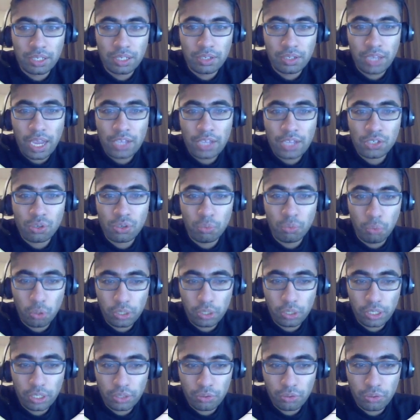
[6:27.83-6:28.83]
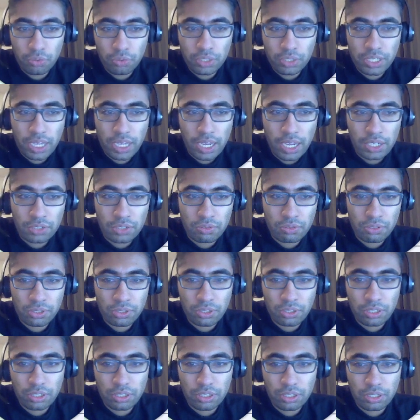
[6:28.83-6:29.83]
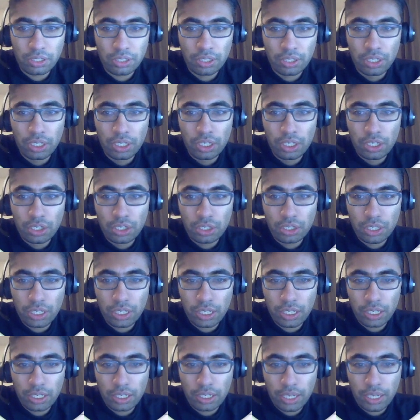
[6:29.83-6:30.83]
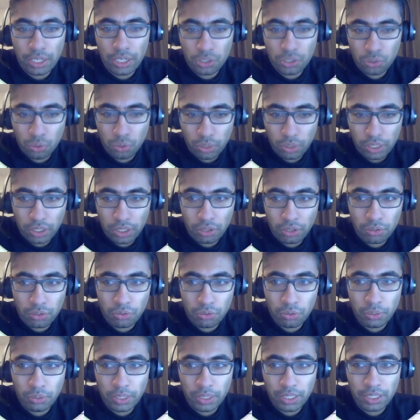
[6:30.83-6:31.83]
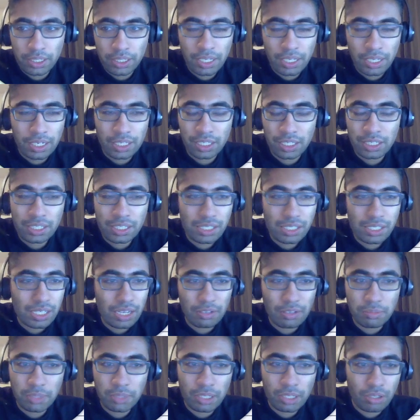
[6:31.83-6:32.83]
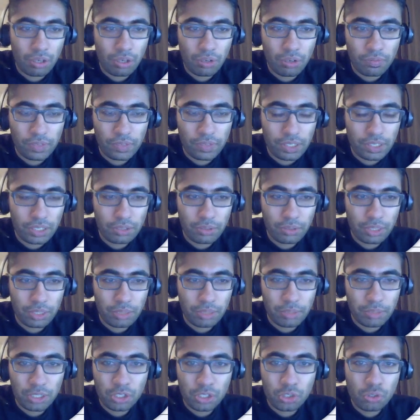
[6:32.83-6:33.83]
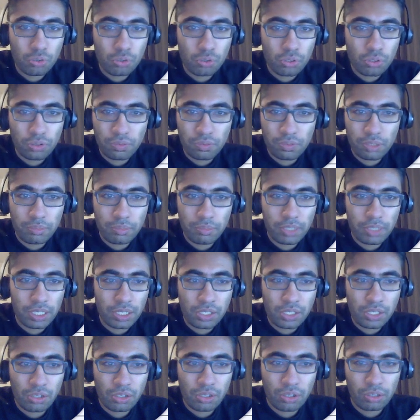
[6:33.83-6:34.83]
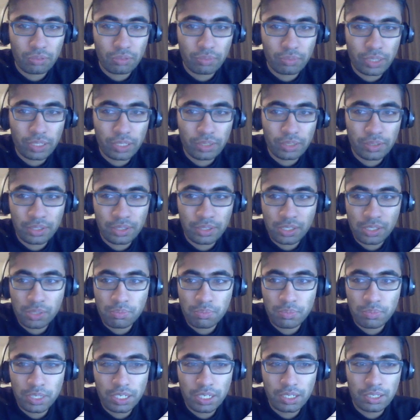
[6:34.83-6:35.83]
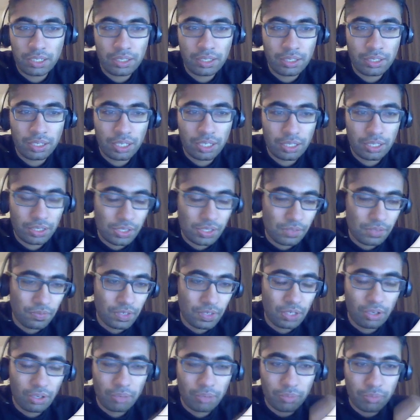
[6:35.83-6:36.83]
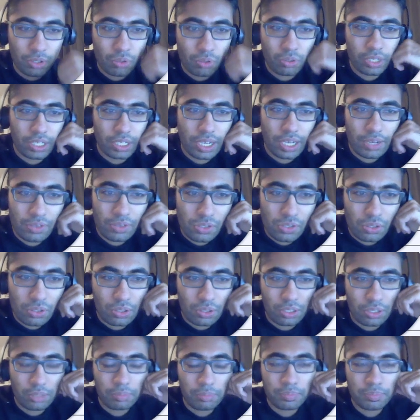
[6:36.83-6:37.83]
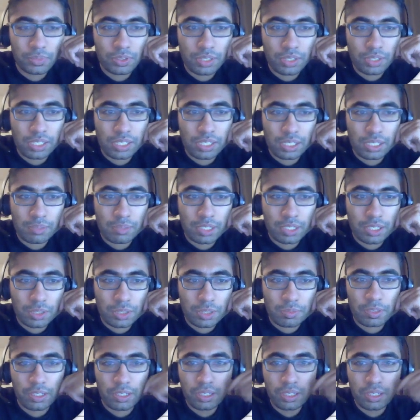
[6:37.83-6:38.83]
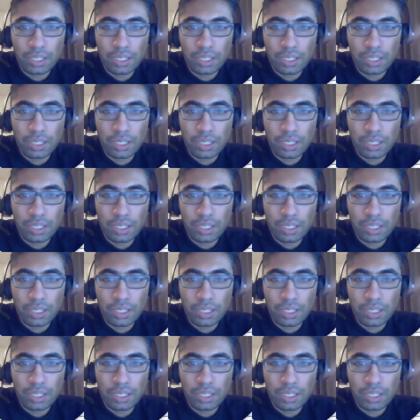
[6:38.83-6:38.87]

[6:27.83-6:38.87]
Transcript: As you're walking through the tax return and talking through it, and it doesn't have to be a long video. It could be 2 to 3 minutes long, right? This video I'm recording now has gone up to 6 minutes, but